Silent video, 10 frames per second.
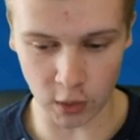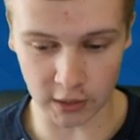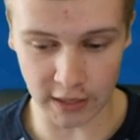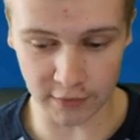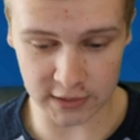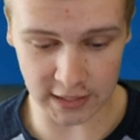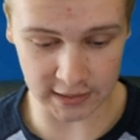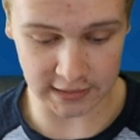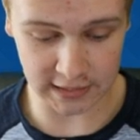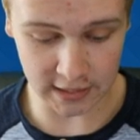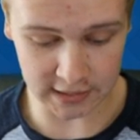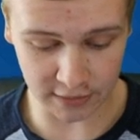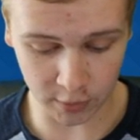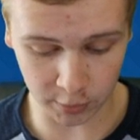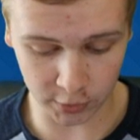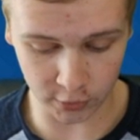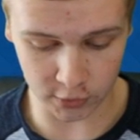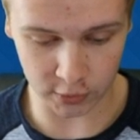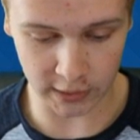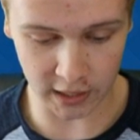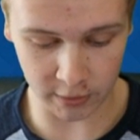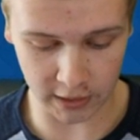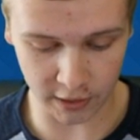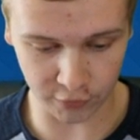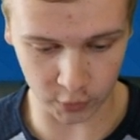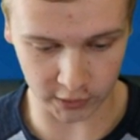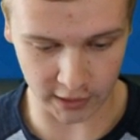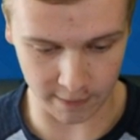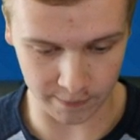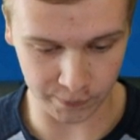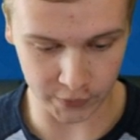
11 seconds. He does have the balloon, so we got to be careful with that.